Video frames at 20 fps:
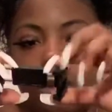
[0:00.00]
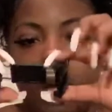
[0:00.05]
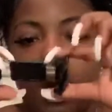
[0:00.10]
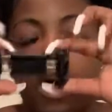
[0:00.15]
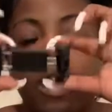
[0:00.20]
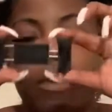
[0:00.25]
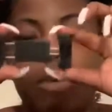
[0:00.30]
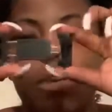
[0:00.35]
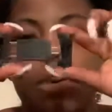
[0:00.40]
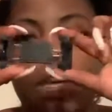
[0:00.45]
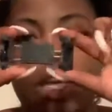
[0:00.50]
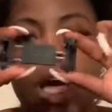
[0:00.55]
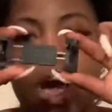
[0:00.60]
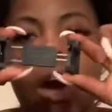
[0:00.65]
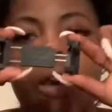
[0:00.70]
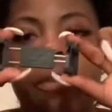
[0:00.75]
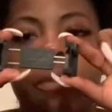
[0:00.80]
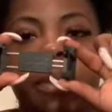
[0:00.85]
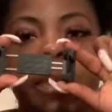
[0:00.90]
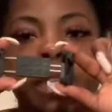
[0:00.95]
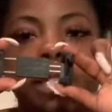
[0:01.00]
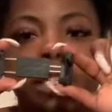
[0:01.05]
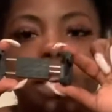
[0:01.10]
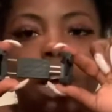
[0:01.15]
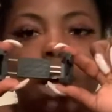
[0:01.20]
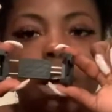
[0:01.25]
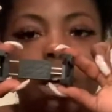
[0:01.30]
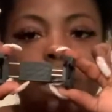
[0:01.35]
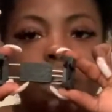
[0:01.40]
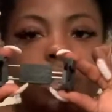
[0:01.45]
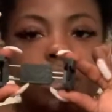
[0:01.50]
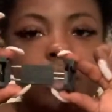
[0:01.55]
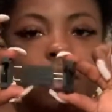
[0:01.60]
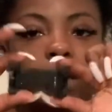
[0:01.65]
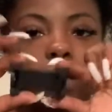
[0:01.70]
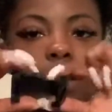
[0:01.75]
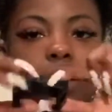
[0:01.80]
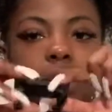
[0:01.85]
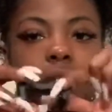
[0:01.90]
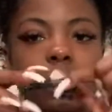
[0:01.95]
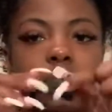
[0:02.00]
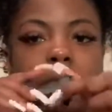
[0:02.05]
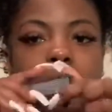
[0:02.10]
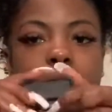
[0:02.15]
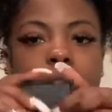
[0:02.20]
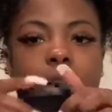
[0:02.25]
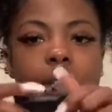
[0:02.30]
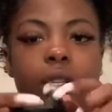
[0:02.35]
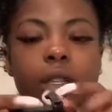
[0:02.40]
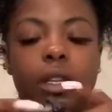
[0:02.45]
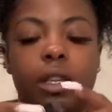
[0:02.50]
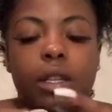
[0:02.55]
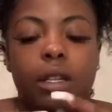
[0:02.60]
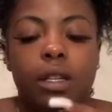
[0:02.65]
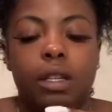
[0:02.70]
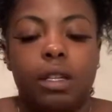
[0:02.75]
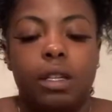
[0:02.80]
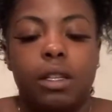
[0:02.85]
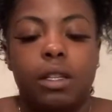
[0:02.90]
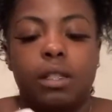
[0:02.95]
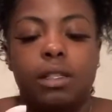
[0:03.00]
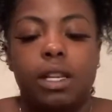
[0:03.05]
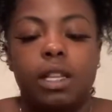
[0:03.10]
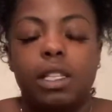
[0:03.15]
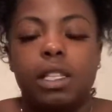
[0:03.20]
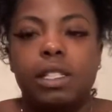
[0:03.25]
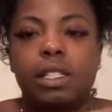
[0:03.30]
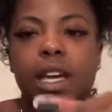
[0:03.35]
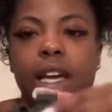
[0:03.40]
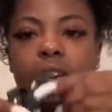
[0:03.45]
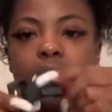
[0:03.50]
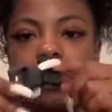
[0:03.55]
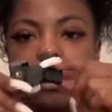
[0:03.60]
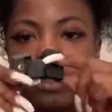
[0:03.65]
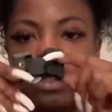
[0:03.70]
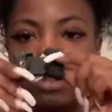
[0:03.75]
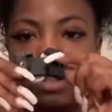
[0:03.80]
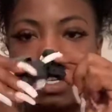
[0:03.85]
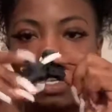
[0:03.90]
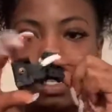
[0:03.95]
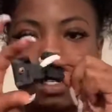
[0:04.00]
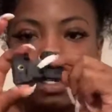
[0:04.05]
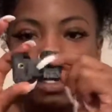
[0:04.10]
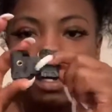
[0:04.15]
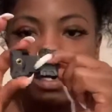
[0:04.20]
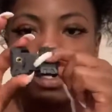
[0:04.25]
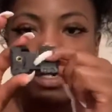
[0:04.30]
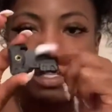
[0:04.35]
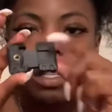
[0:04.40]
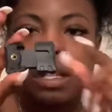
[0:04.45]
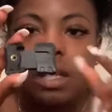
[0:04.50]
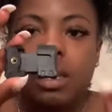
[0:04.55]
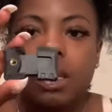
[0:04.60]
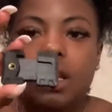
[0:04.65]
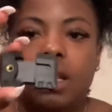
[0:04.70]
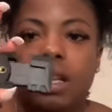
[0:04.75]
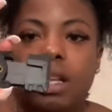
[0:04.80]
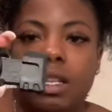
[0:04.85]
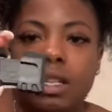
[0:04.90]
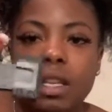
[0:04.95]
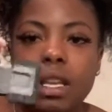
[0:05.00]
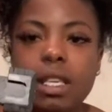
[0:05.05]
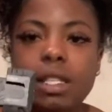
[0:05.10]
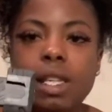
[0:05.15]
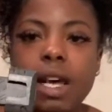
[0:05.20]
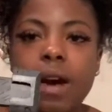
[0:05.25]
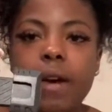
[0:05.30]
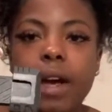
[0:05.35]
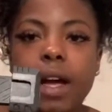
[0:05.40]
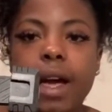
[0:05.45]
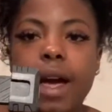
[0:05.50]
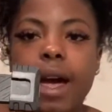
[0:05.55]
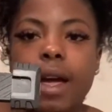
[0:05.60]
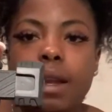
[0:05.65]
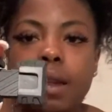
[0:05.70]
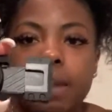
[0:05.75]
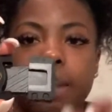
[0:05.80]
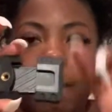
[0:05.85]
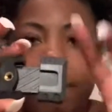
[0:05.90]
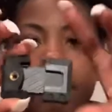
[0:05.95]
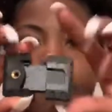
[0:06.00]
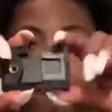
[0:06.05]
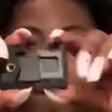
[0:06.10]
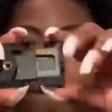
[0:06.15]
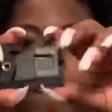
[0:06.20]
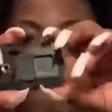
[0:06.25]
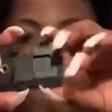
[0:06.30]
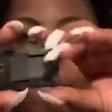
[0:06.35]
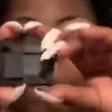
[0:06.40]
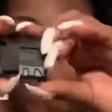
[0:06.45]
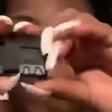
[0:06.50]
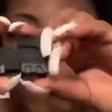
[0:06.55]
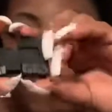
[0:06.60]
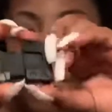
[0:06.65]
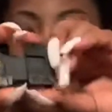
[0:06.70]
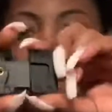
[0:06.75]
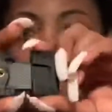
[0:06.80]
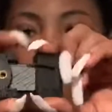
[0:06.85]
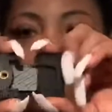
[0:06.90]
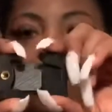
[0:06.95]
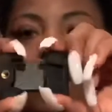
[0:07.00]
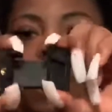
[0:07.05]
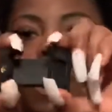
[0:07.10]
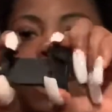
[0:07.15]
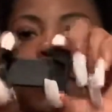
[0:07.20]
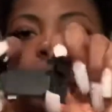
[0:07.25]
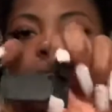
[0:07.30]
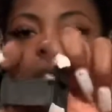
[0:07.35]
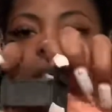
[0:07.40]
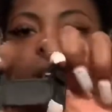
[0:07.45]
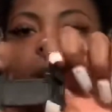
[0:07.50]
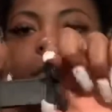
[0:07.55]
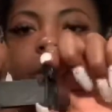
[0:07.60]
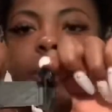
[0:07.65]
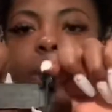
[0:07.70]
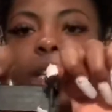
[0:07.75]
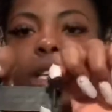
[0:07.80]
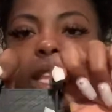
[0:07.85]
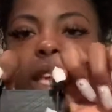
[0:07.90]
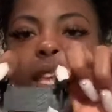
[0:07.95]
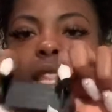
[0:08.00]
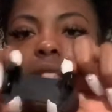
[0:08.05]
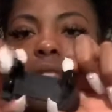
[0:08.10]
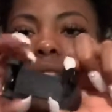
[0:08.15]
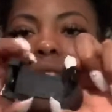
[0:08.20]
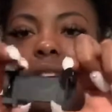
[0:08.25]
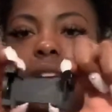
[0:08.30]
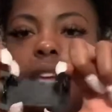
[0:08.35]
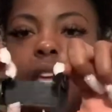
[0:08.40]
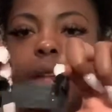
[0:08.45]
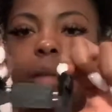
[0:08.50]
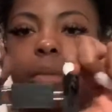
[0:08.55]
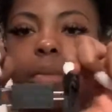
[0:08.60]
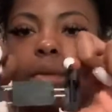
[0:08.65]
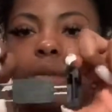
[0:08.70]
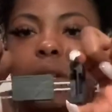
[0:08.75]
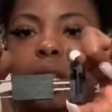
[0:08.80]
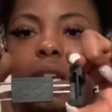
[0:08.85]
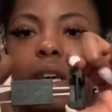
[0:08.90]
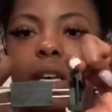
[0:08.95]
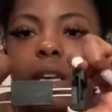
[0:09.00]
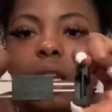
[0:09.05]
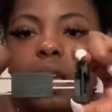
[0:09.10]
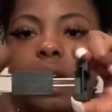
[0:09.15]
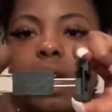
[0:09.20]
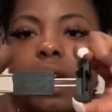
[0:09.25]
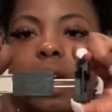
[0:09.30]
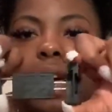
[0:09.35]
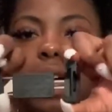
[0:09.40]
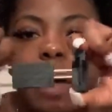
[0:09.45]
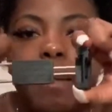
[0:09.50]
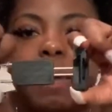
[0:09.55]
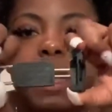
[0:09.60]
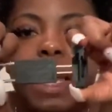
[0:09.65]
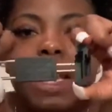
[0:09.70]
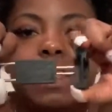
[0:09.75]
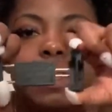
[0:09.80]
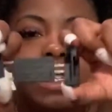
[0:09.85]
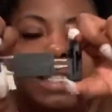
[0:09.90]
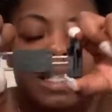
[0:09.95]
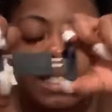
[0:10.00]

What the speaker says: Oh, it opens, y'all. So this how you do it. This how I got it. You just open it like that and pull it. I'm guessing